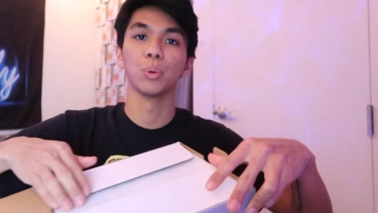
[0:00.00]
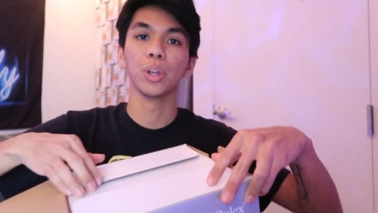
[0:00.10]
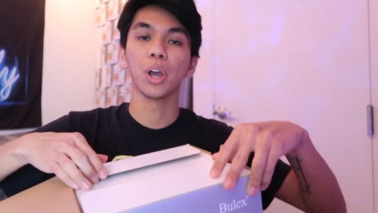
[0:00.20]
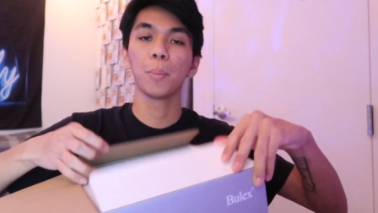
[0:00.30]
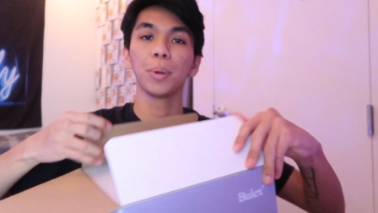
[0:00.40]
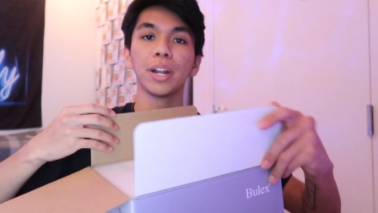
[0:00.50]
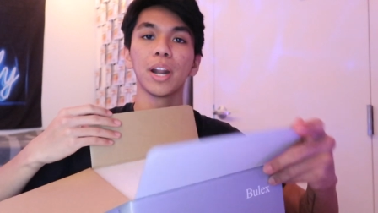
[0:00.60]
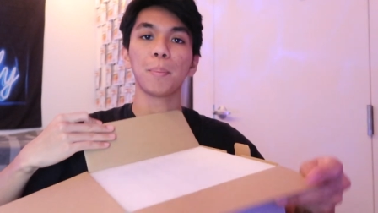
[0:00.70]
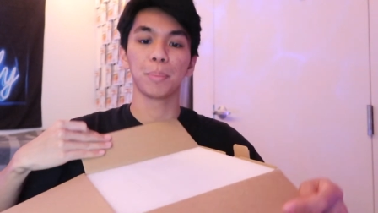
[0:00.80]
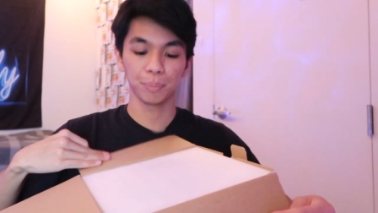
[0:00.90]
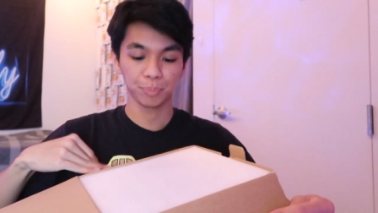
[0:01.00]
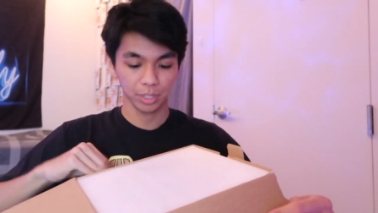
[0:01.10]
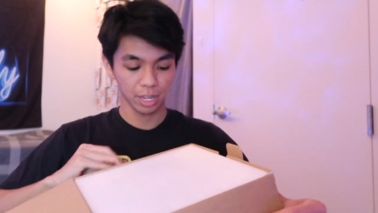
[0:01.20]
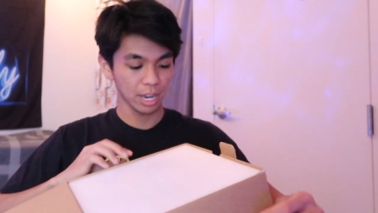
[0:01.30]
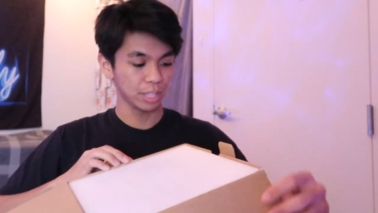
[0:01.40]
we open it up
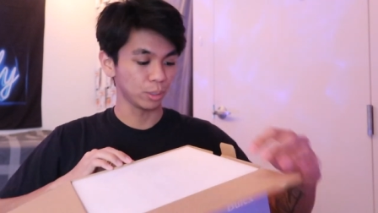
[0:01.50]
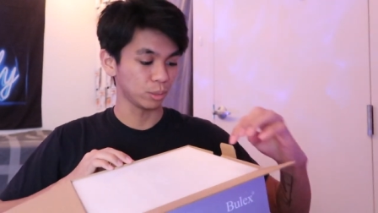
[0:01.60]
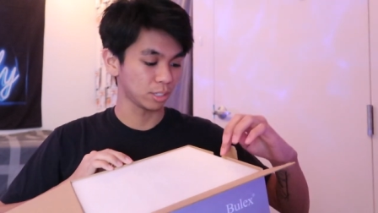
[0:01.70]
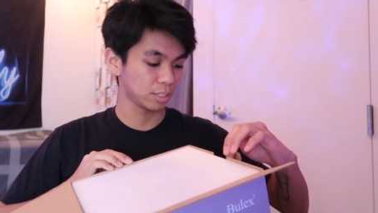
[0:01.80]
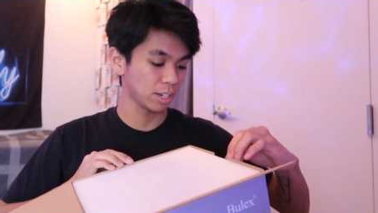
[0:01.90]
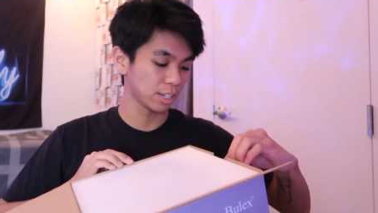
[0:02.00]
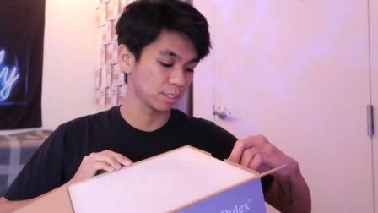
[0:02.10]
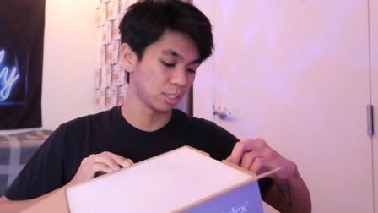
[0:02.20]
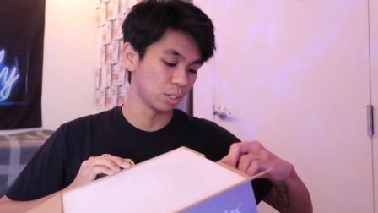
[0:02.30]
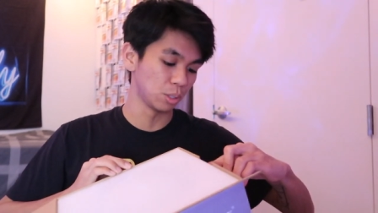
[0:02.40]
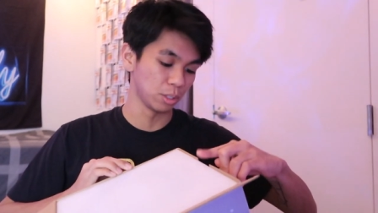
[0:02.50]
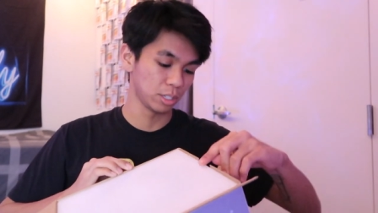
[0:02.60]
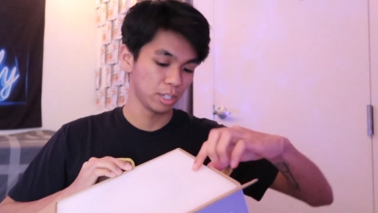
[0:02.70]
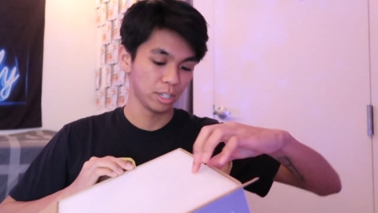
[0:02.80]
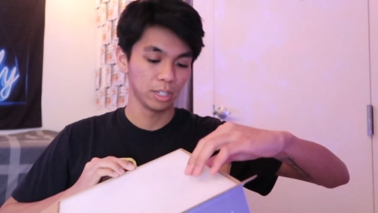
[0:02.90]
and there's this nice little
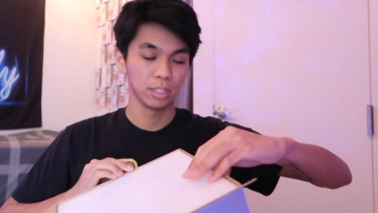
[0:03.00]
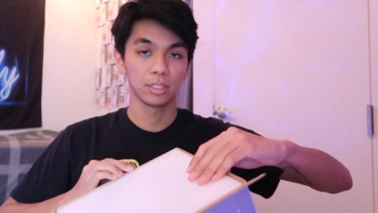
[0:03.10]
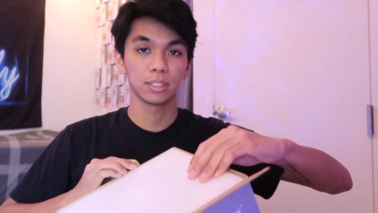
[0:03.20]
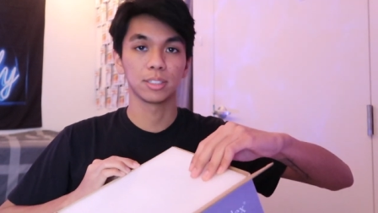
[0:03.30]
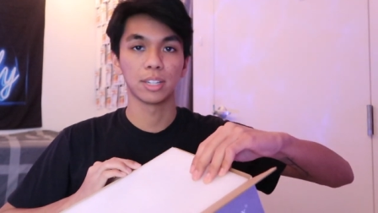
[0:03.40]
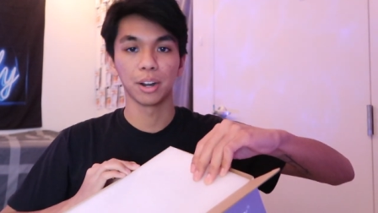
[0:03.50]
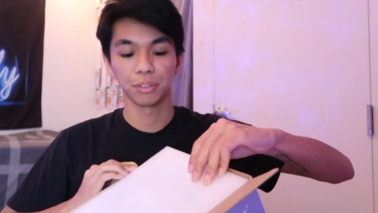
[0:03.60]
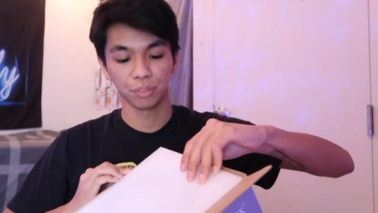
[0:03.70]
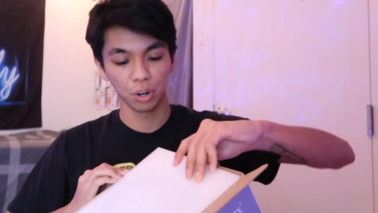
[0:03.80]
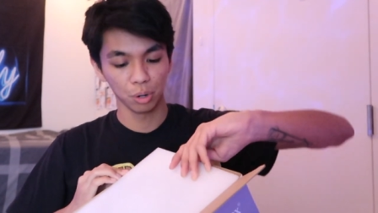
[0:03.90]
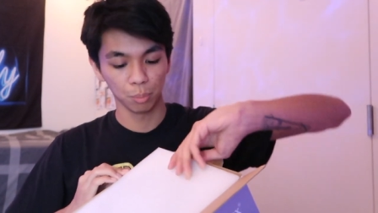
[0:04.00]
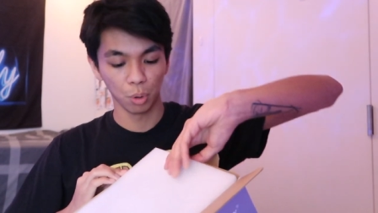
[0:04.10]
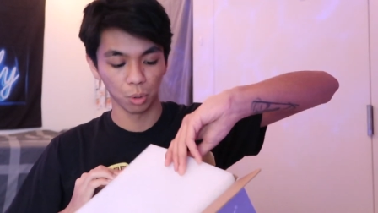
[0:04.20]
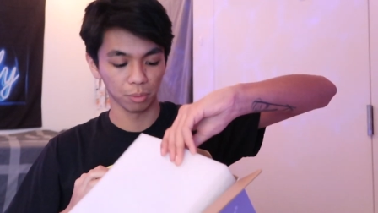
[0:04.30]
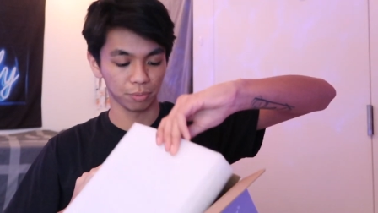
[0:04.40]

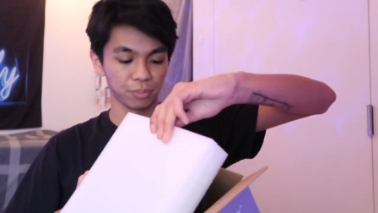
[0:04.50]
styrofoam or